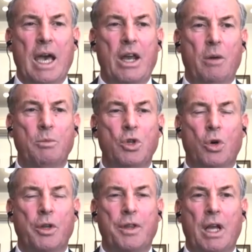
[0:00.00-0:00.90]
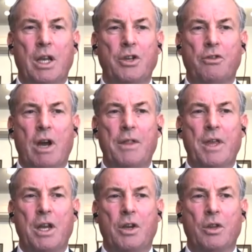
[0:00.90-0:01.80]
and I'm sure that they'll
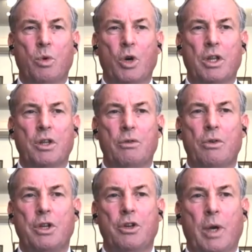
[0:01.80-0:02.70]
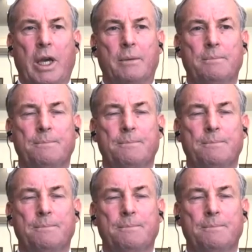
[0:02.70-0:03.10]
integrate that into the work that they're already doing.